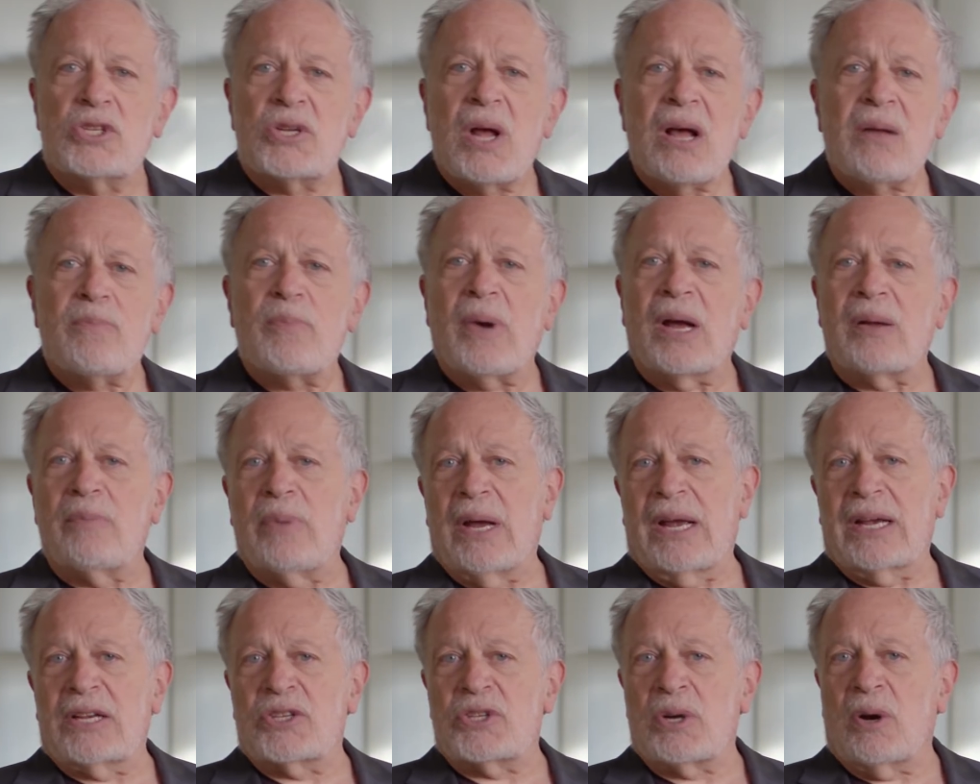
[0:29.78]
Stock
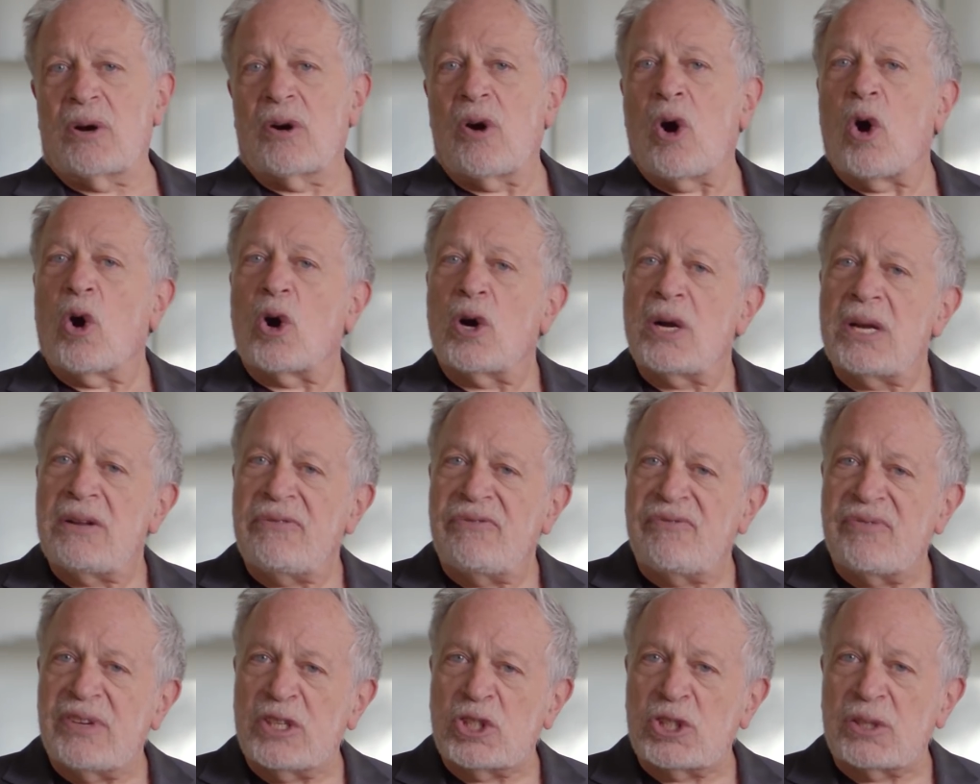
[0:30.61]
buybacks are
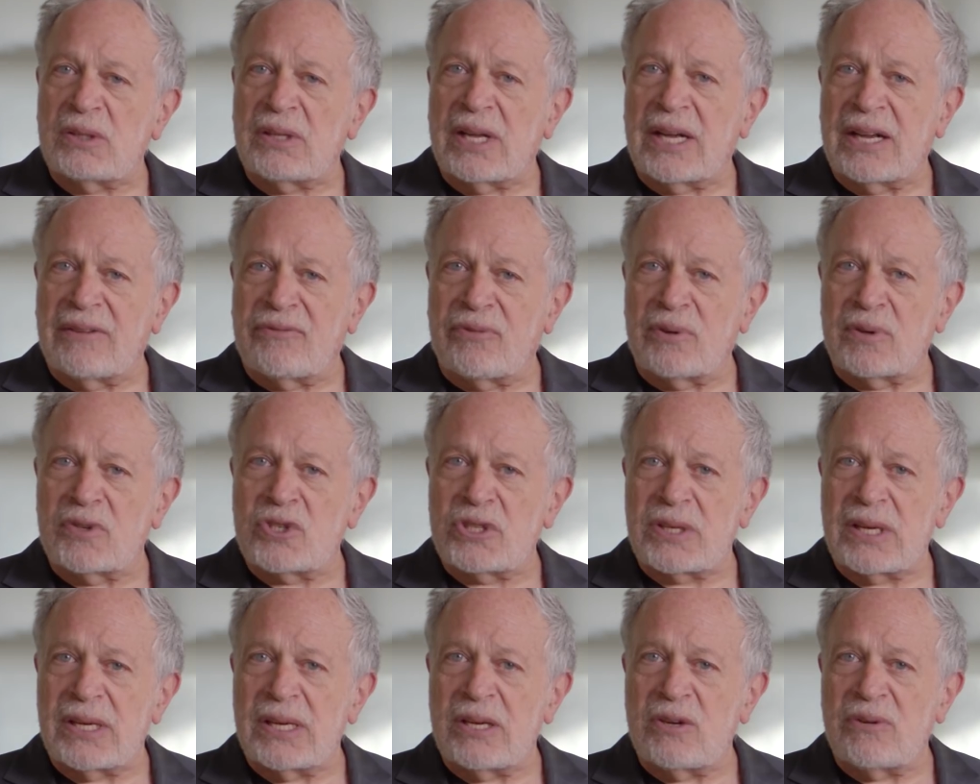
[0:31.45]
artificial efforts
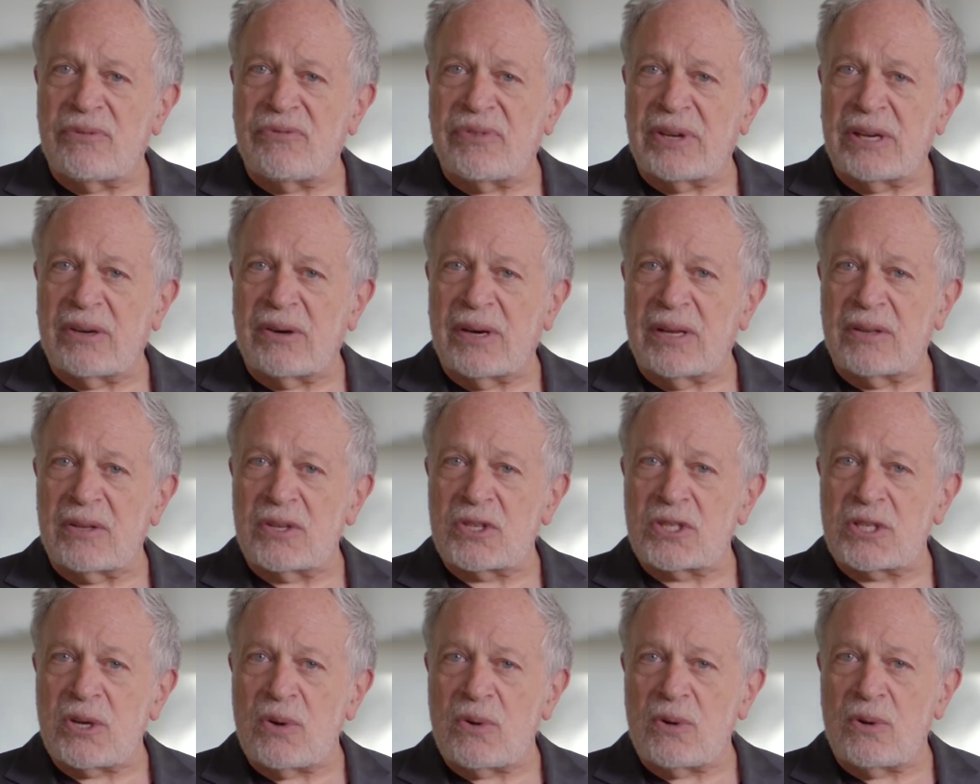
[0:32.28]
to interfere in the
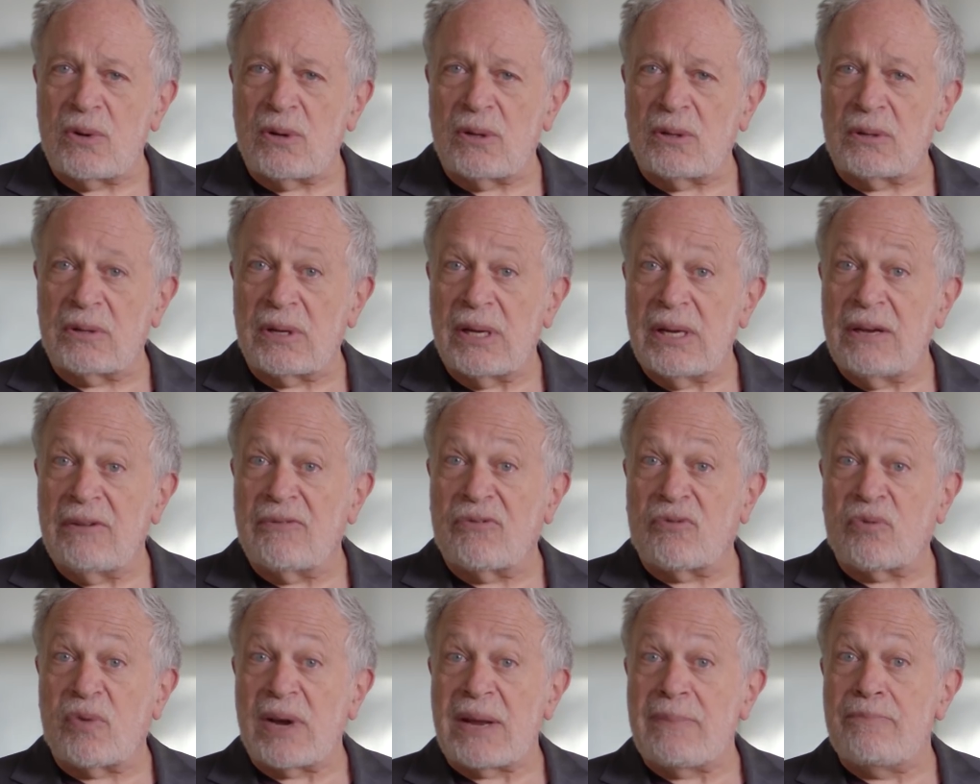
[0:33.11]
so-called
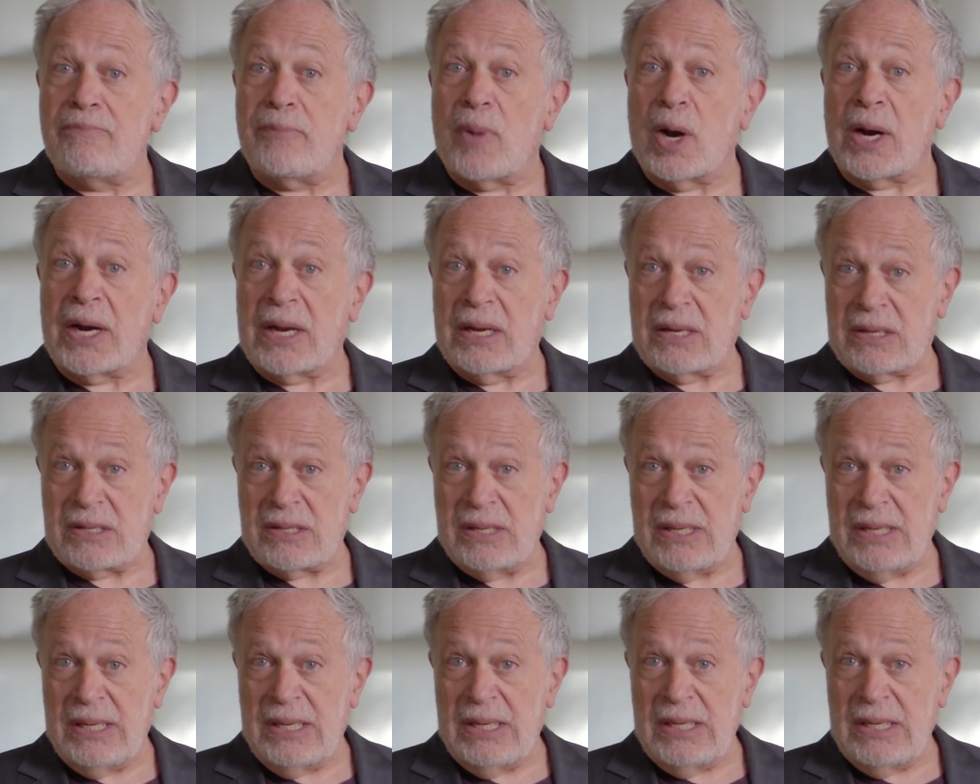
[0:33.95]
free market